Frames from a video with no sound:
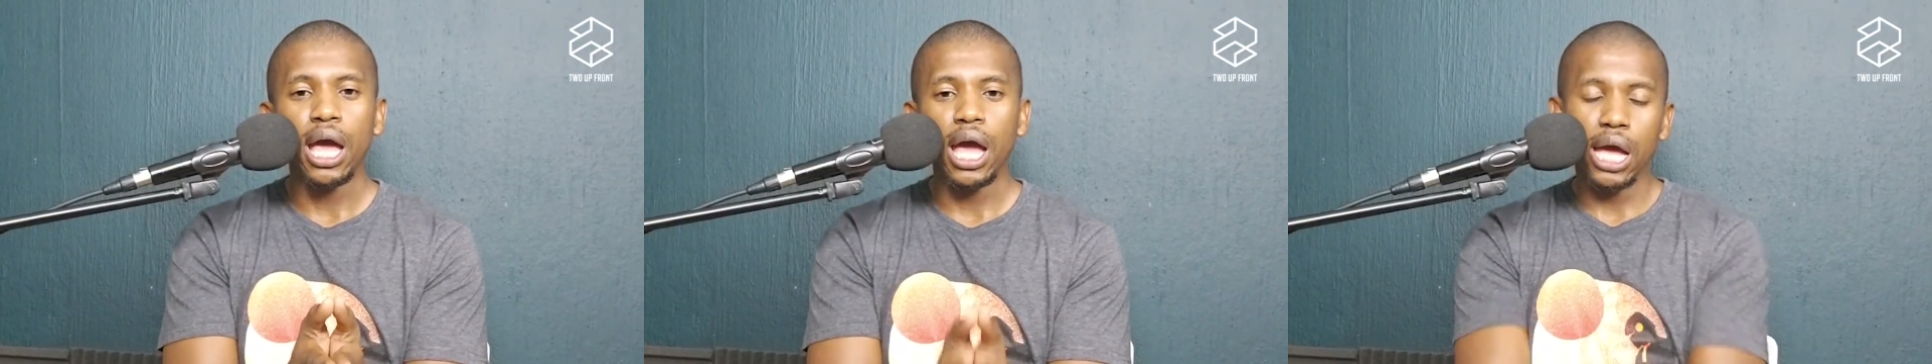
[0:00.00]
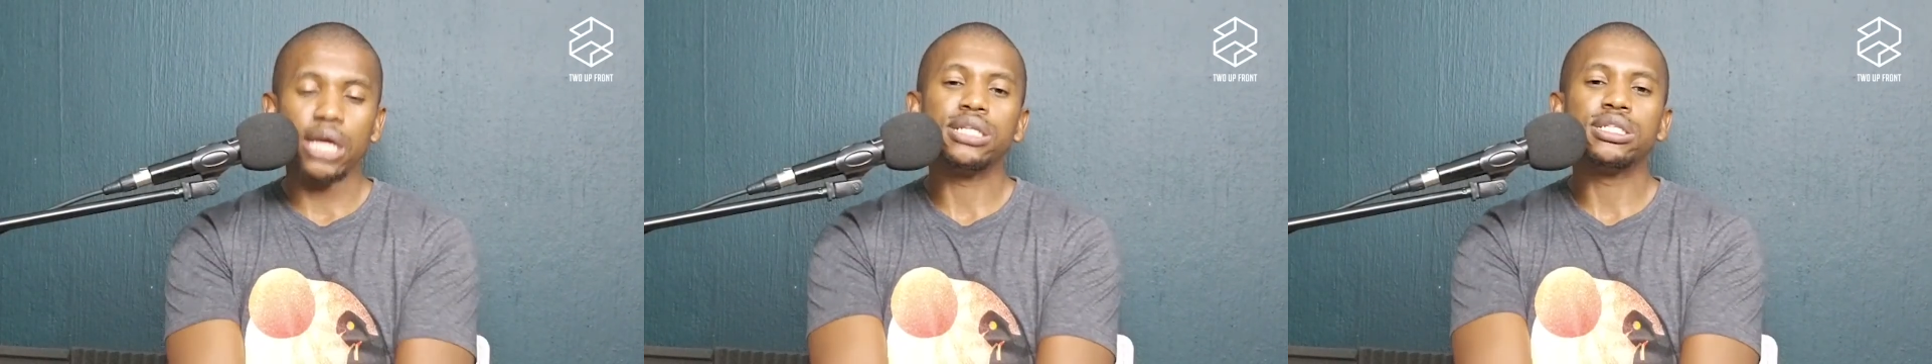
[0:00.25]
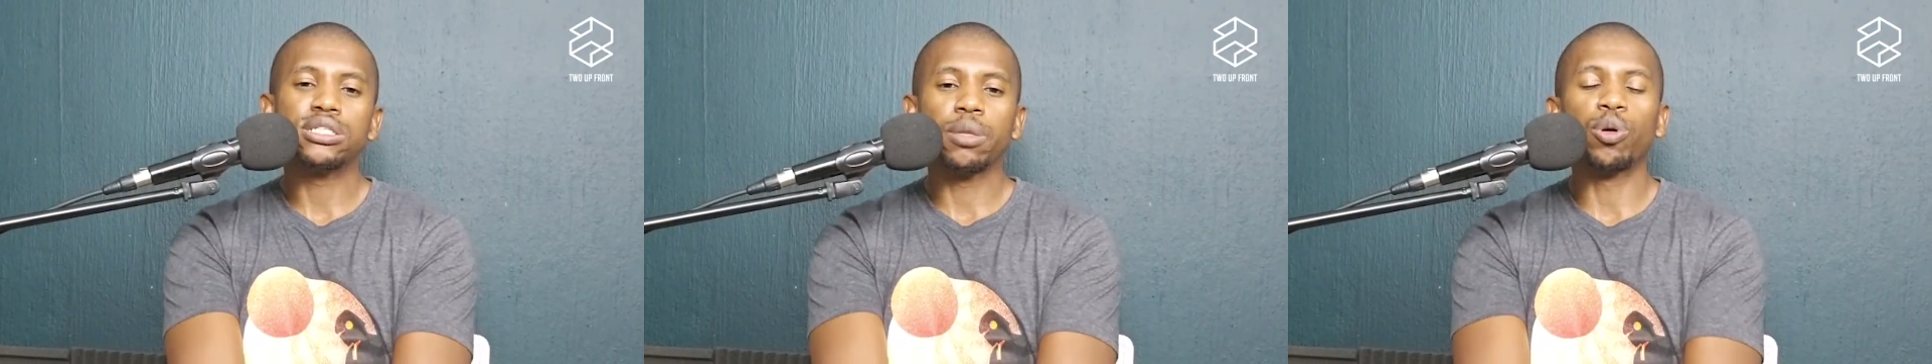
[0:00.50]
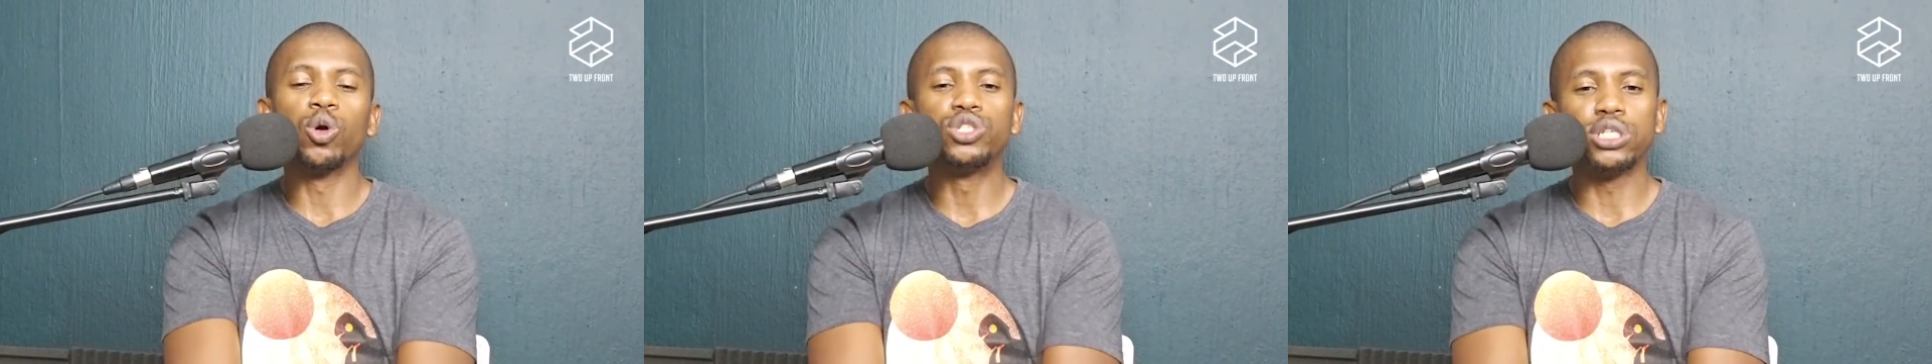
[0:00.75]
and the
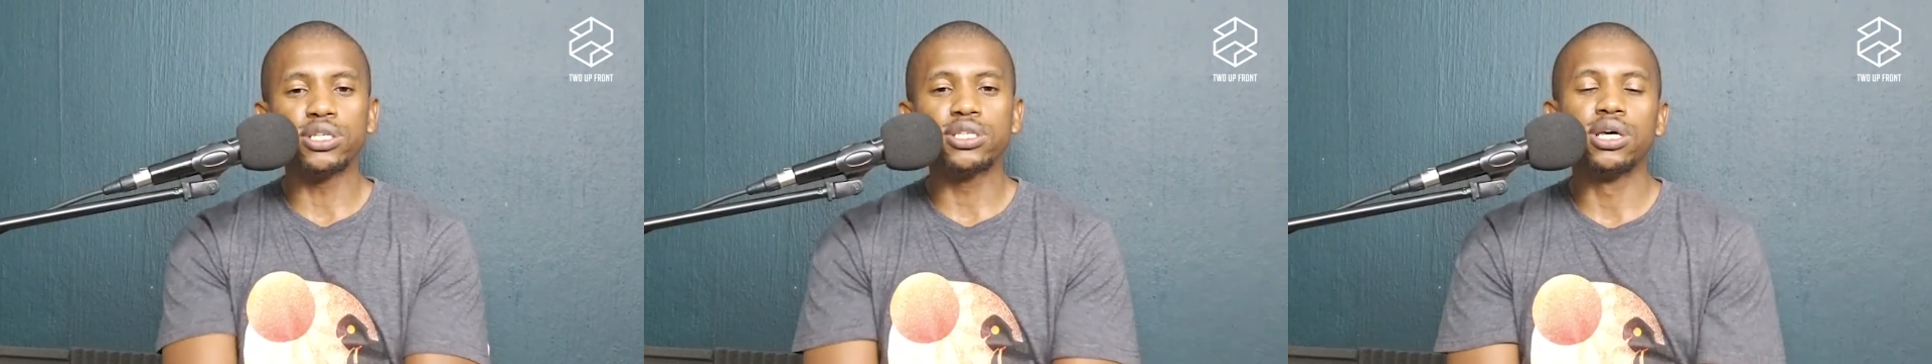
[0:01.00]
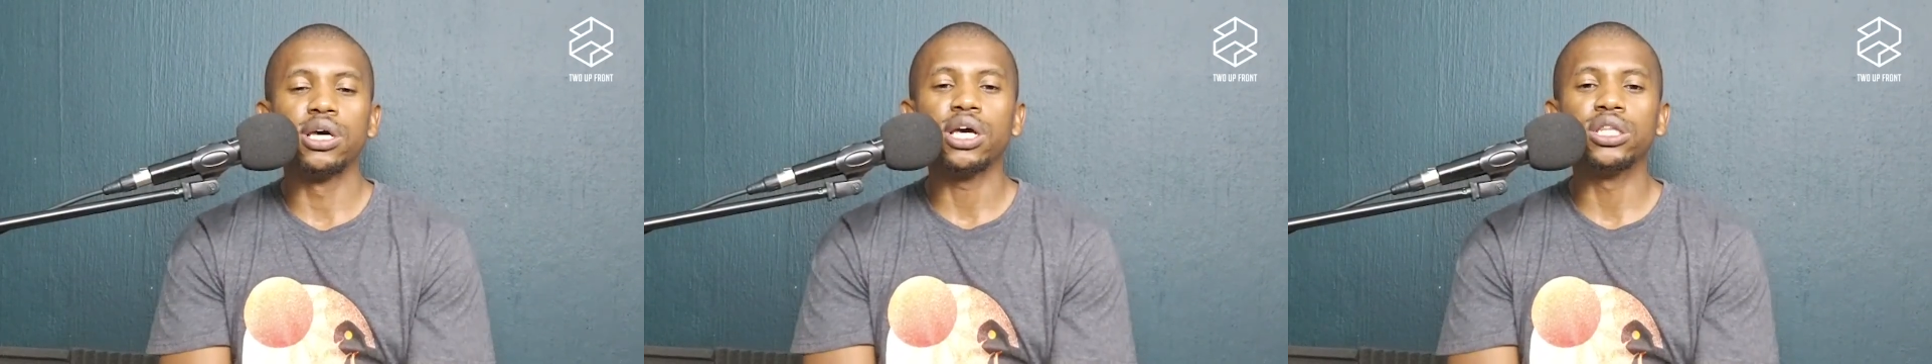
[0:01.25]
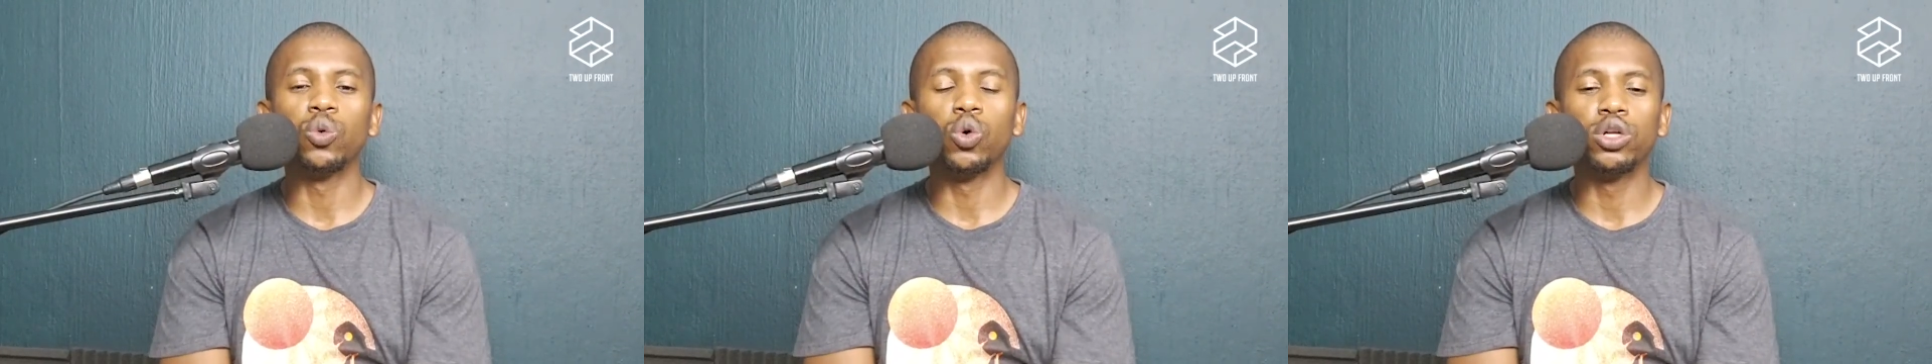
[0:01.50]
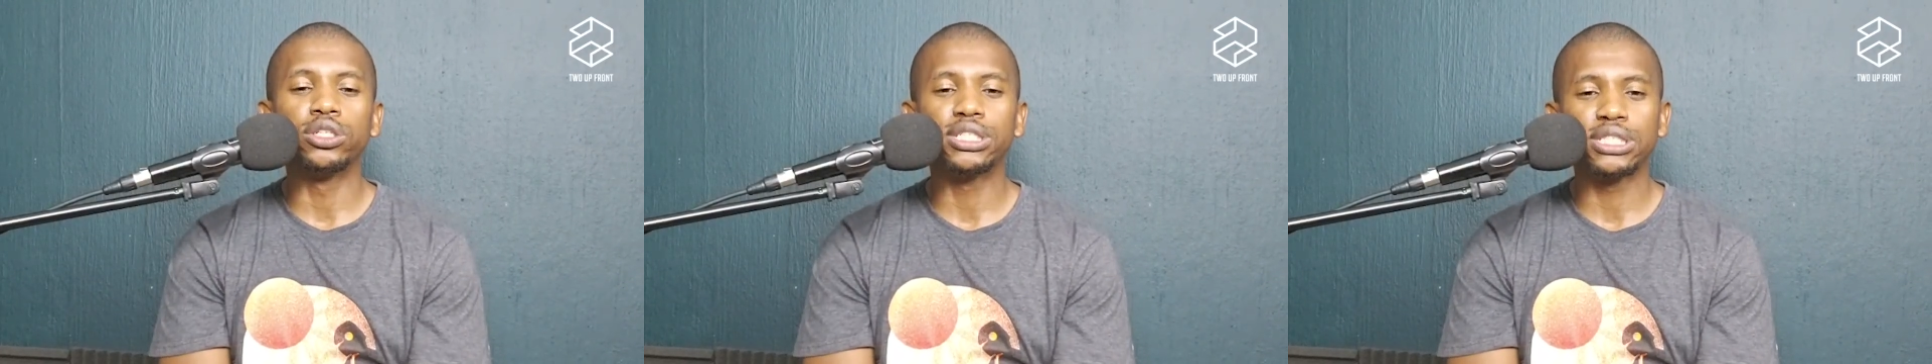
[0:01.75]
Proteas in the World